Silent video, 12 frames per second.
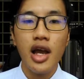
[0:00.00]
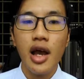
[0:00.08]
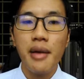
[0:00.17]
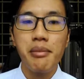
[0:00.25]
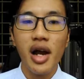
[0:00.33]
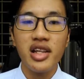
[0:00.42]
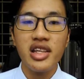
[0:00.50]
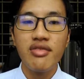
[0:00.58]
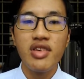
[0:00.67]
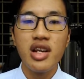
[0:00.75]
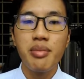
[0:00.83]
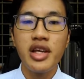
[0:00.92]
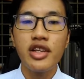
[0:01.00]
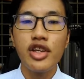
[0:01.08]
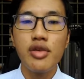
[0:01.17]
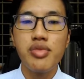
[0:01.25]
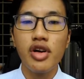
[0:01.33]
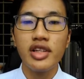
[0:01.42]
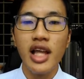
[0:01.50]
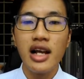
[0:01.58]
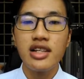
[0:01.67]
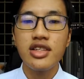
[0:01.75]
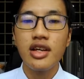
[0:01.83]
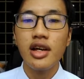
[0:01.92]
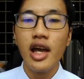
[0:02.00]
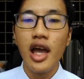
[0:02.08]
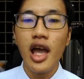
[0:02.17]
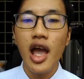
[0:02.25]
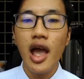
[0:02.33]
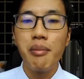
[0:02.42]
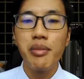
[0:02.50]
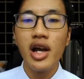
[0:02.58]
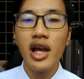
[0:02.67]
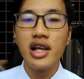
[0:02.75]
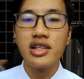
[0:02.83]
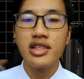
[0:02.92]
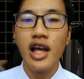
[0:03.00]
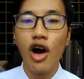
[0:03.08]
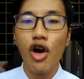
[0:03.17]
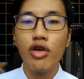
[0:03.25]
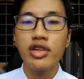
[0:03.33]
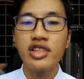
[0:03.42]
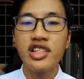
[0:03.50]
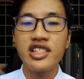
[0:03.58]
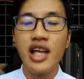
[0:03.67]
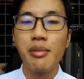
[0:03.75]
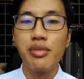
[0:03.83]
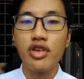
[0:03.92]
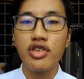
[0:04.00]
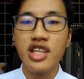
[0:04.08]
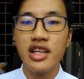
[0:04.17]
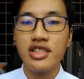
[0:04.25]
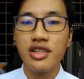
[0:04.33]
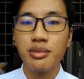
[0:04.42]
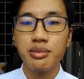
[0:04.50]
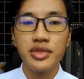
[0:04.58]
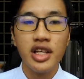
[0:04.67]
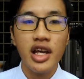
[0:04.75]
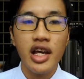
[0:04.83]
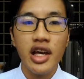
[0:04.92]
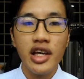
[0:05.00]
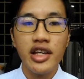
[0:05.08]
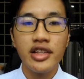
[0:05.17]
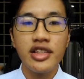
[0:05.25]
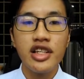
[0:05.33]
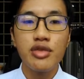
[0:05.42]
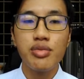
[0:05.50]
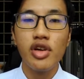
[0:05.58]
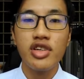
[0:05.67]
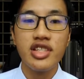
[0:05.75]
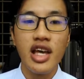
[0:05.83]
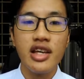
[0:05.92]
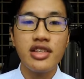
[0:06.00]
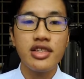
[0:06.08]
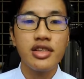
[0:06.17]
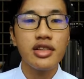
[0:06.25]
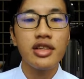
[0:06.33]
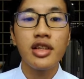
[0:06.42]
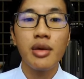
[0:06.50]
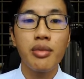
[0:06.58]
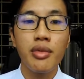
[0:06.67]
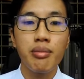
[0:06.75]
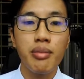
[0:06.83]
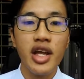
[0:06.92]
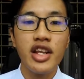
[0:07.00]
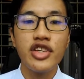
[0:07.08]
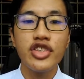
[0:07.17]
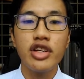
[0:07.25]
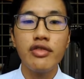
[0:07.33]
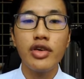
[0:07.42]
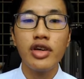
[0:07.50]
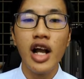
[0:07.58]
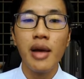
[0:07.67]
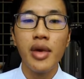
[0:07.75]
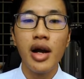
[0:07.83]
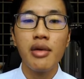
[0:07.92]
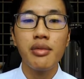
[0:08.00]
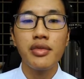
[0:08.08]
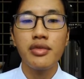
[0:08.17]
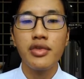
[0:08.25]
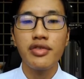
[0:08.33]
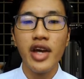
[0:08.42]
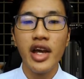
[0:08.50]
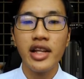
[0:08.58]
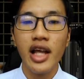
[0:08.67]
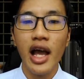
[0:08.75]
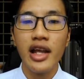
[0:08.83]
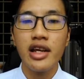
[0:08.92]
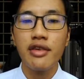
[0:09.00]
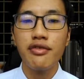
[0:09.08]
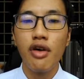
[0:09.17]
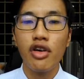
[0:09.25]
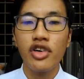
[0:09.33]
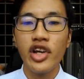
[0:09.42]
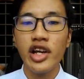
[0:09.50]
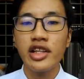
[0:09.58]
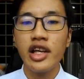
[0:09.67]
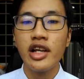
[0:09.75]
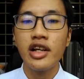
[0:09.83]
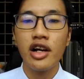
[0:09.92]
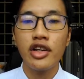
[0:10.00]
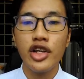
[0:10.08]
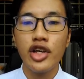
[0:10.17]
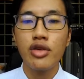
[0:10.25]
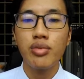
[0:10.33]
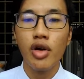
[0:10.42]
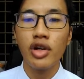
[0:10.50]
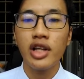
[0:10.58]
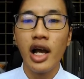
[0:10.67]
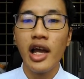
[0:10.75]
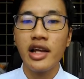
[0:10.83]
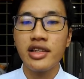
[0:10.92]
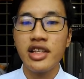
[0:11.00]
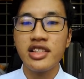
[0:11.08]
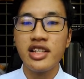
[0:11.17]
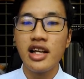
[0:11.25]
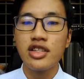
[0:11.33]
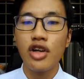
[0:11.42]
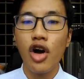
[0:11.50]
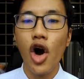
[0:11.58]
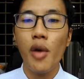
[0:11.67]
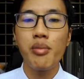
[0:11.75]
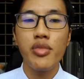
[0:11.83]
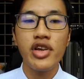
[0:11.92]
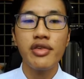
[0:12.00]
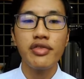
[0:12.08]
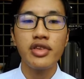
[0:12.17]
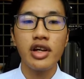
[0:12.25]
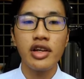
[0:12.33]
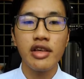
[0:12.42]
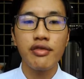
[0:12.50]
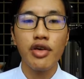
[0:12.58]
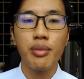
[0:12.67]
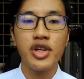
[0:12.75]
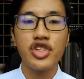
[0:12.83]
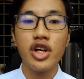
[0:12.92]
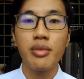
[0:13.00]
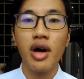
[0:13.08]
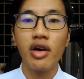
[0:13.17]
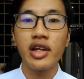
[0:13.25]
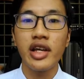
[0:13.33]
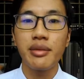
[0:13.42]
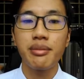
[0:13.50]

By developing new products, Apple has their own design process. In this process, the manager will come up with an idea for creating a new product and discuss or brief the information about it.